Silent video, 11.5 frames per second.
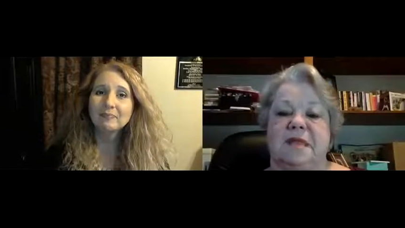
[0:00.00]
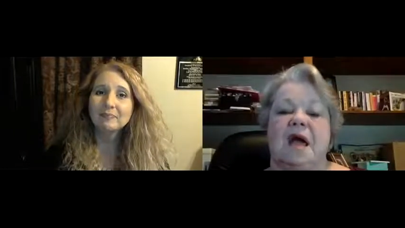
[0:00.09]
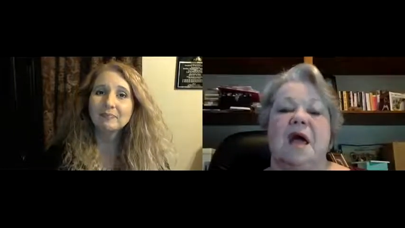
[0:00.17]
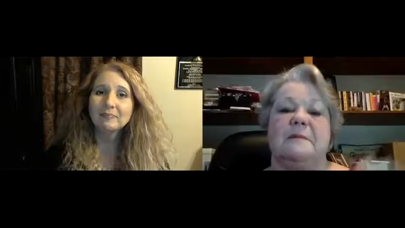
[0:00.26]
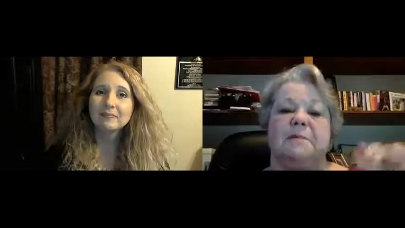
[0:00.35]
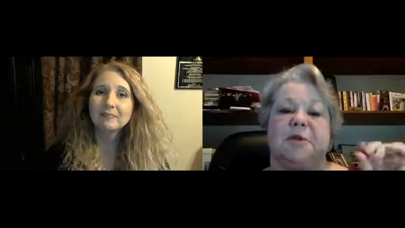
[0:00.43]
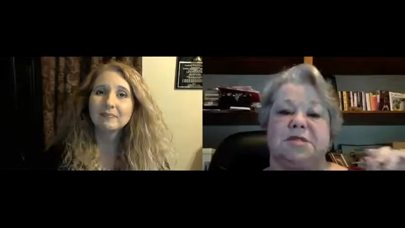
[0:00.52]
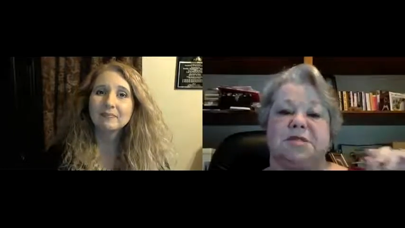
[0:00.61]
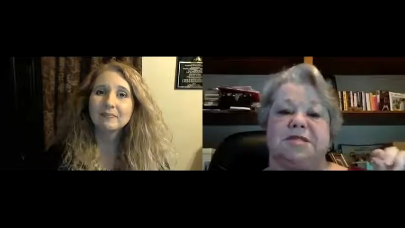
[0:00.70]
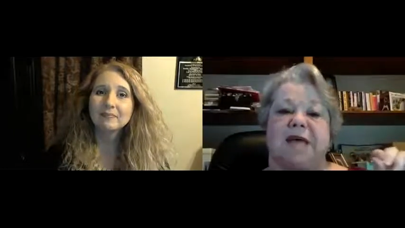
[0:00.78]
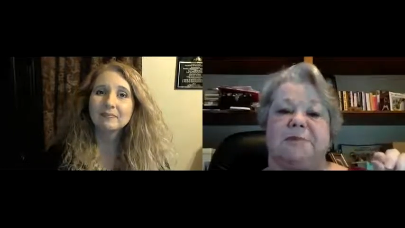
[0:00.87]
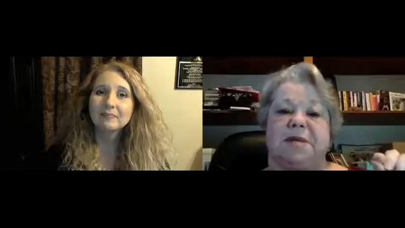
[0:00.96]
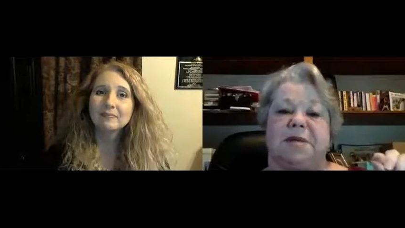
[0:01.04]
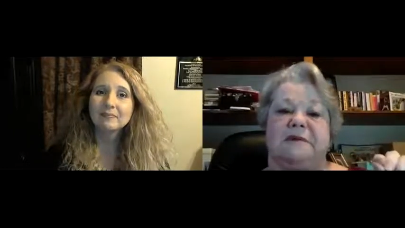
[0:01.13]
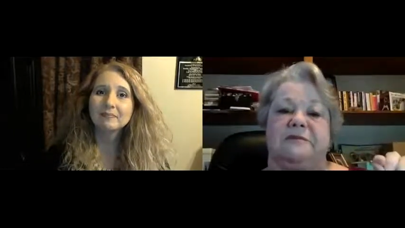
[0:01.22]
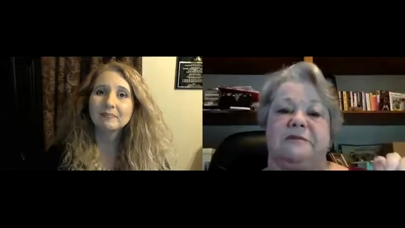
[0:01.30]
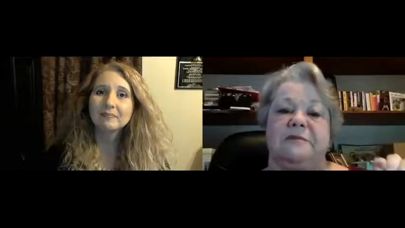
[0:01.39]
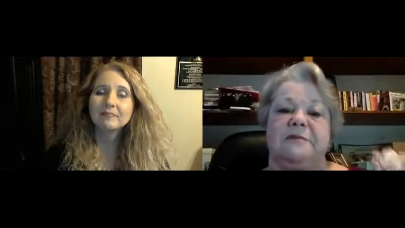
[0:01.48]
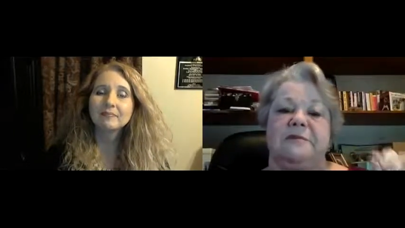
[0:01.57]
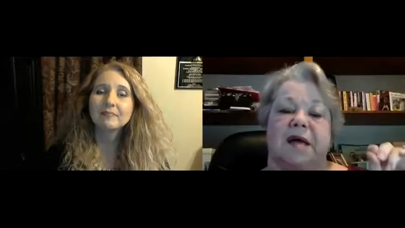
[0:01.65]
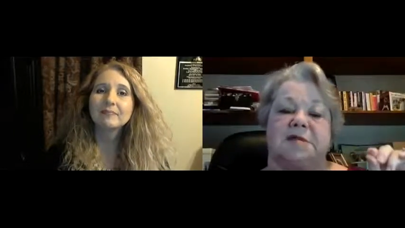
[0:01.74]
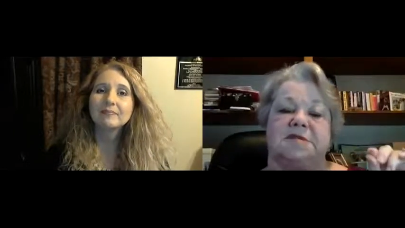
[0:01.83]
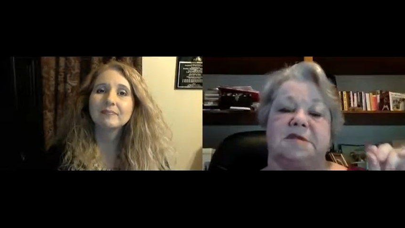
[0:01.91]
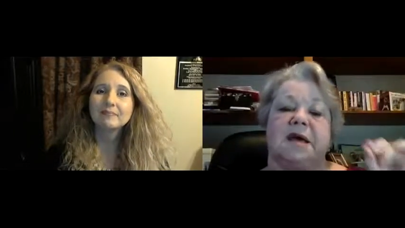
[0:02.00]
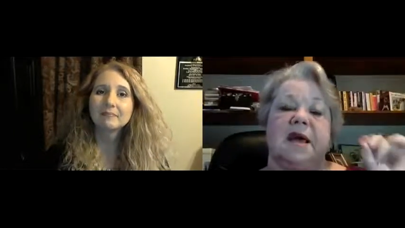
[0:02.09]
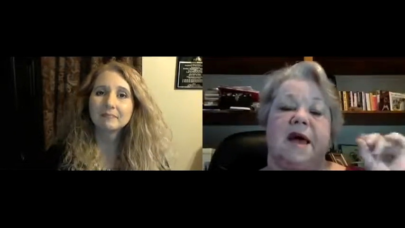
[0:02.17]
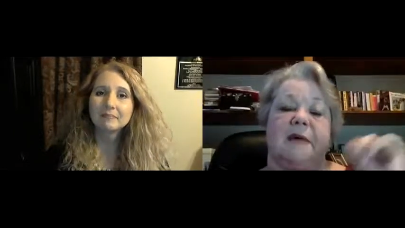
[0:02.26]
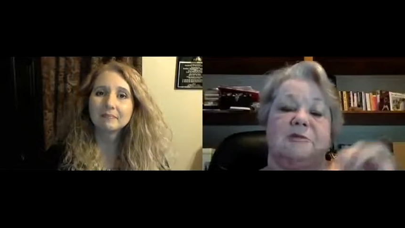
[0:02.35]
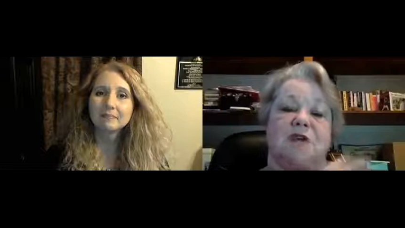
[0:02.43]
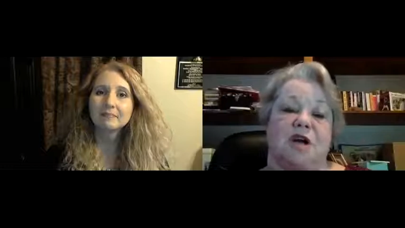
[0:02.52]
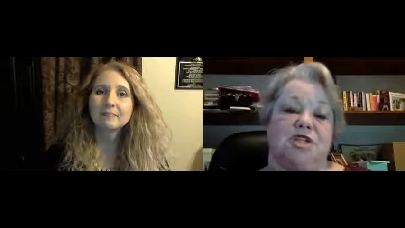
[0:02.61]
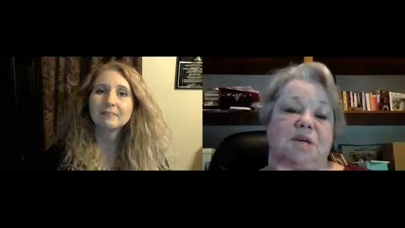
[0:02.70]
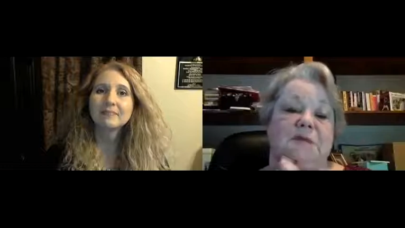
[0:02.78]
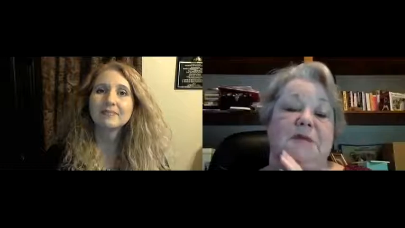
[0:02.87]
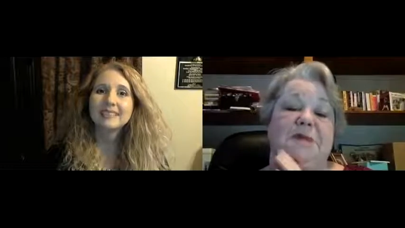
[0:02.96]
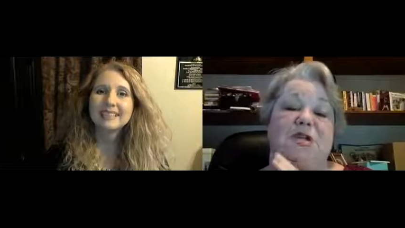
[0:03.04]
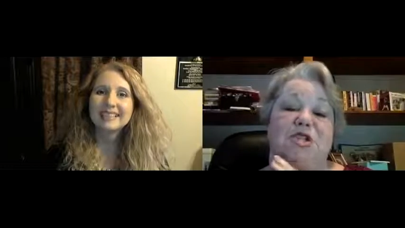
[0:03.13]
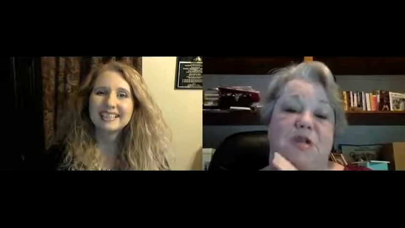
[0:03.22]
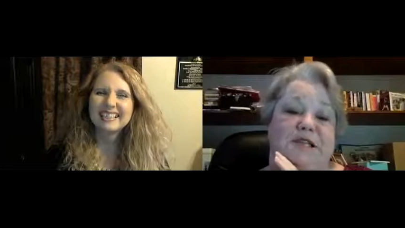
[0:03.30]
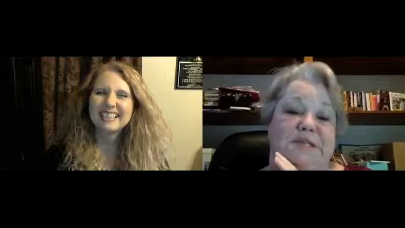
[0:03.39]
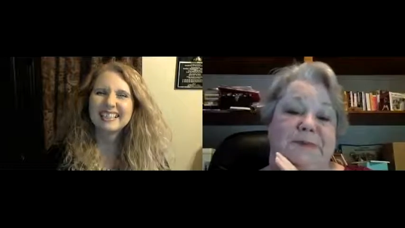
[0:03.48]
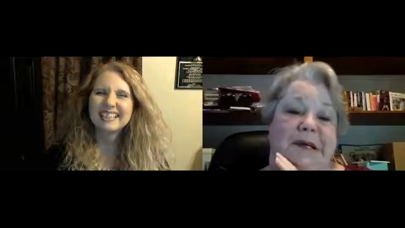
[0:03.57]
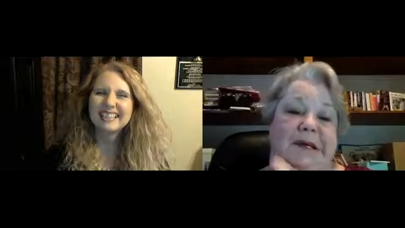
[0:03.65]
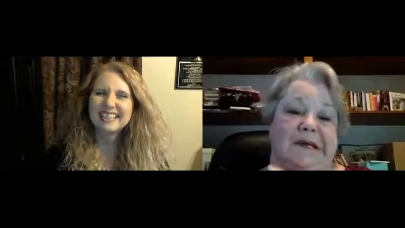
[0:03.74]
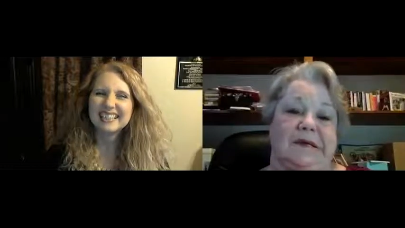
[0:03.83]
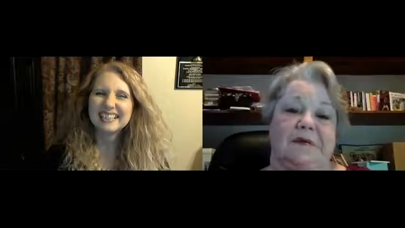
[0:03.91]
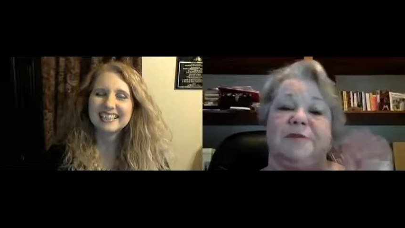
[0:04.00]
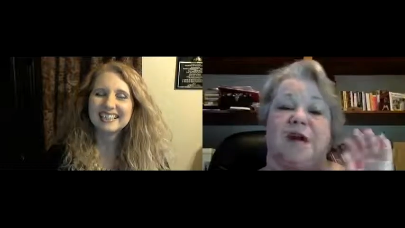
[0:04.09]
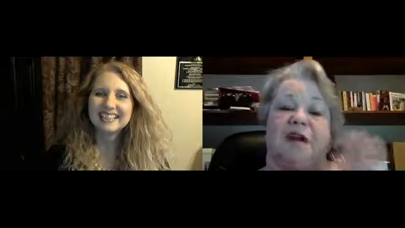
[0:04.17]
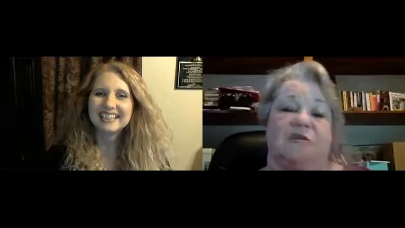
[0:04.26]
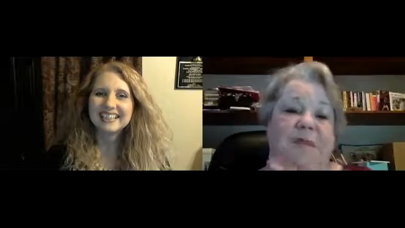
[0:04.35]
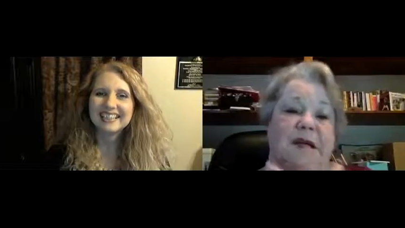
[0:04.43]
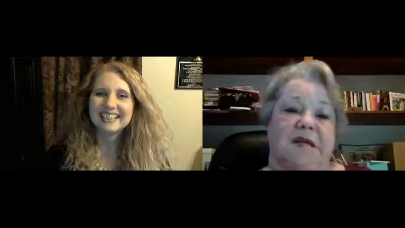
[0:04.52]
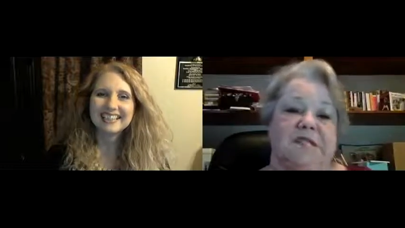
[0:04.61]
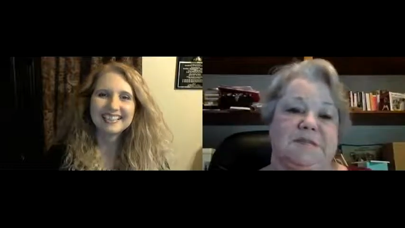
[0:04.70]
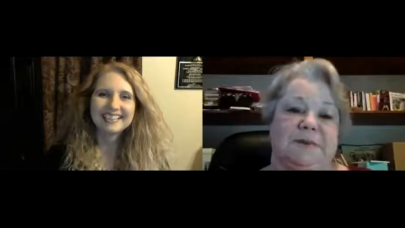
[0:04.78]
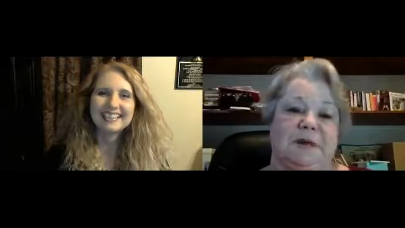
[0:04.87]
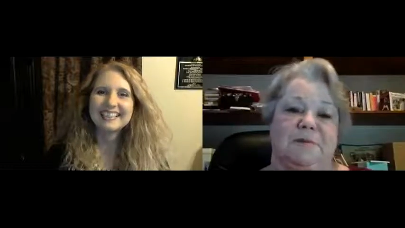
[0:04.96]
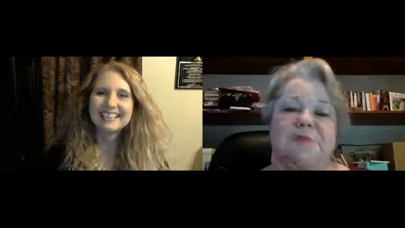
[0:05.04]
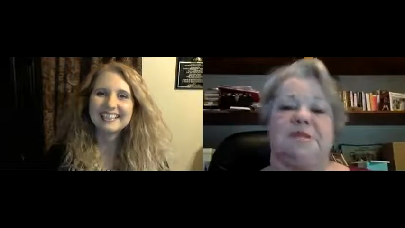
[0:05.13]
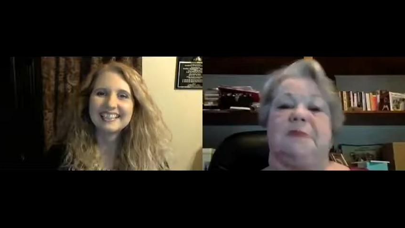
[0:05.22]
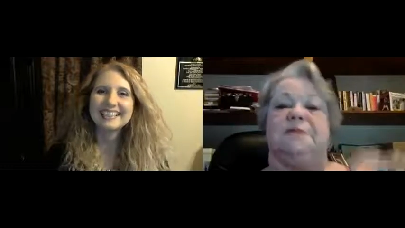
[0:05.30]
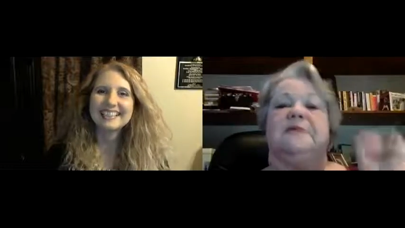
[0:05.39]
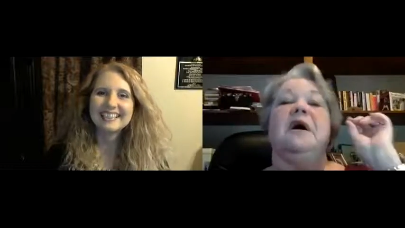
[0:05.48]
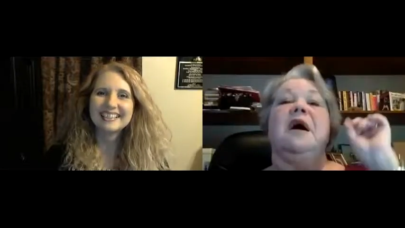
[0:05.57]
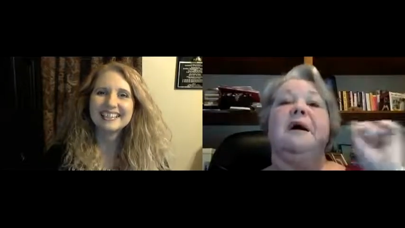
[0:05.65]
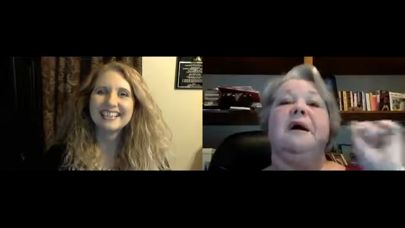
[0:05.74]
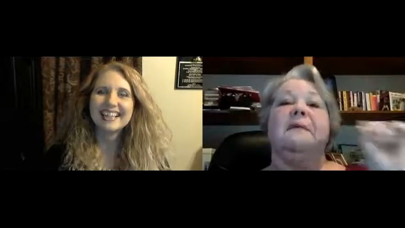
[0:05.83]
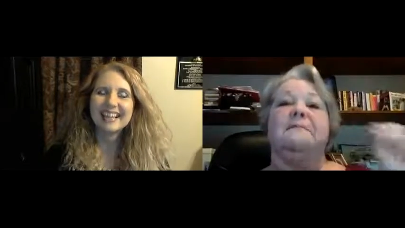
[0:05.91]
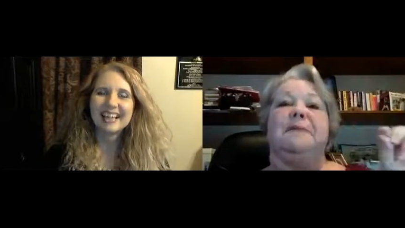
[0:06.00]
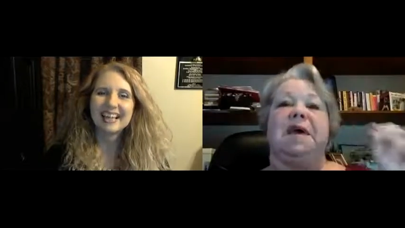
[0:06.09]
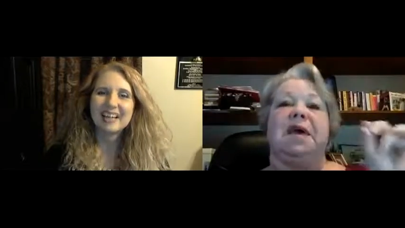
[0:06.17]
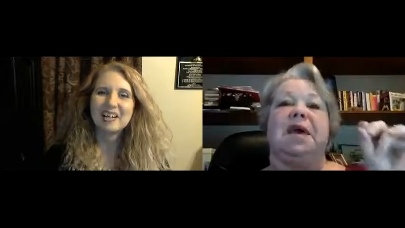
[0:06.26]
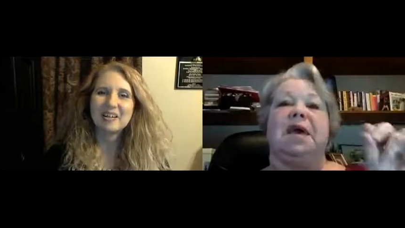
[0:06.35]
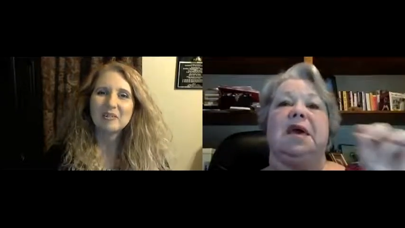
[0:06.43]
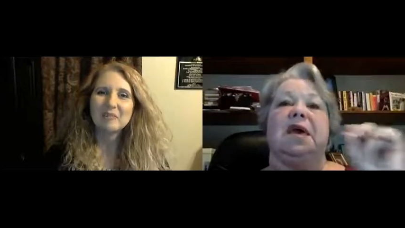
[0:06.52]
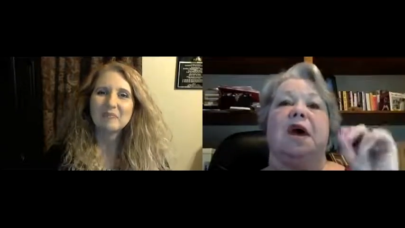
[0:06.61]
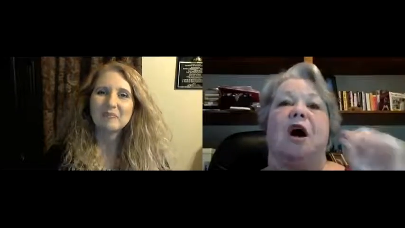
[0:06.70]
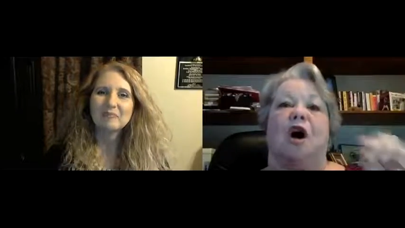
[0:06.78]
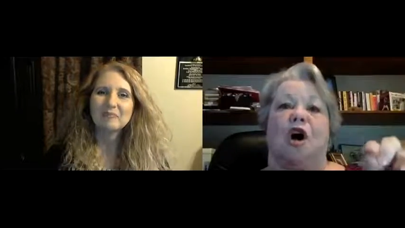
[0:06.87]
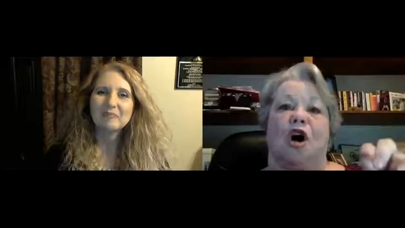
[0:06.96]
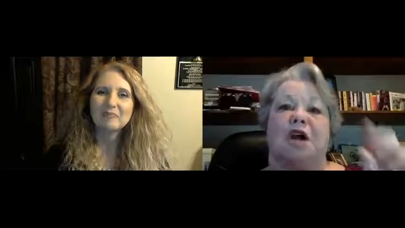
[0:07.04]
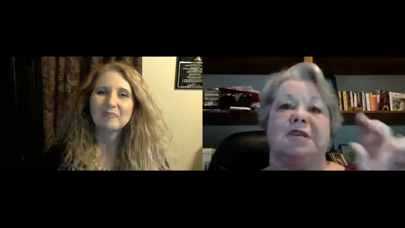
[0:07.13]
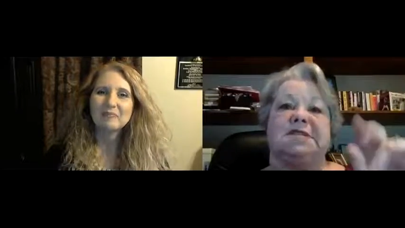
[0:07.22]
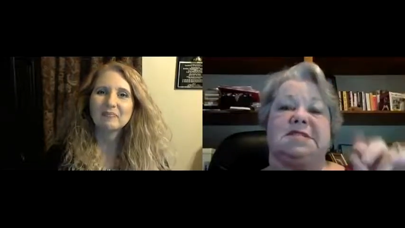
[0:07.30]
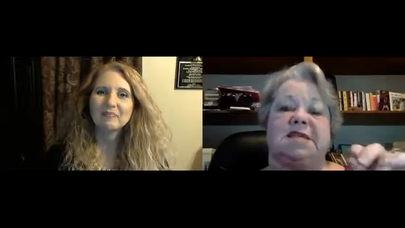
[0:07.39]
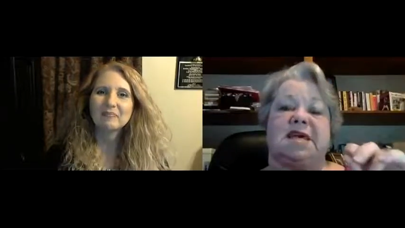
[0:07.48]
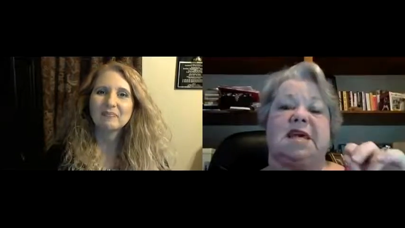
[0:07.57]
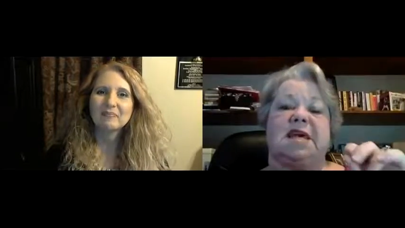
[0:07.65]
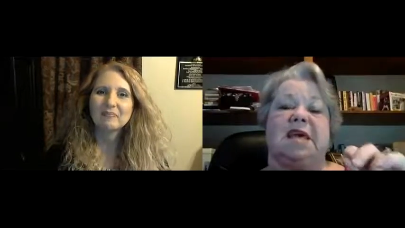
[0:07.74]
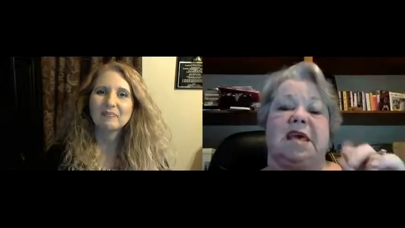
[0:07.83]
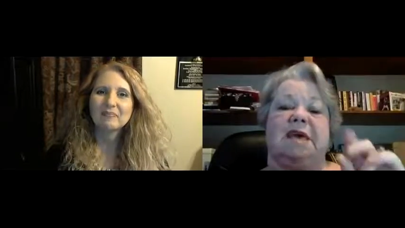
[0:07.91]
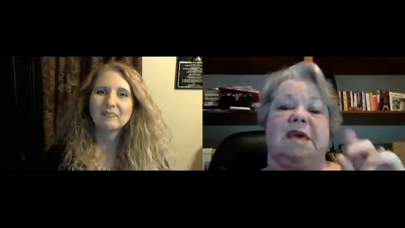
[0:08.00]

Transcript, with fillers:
Speaker 1: Perceptive. That's, and Tonya told me to be sure I spell it. Not everybody can spell perceptive. P E R C E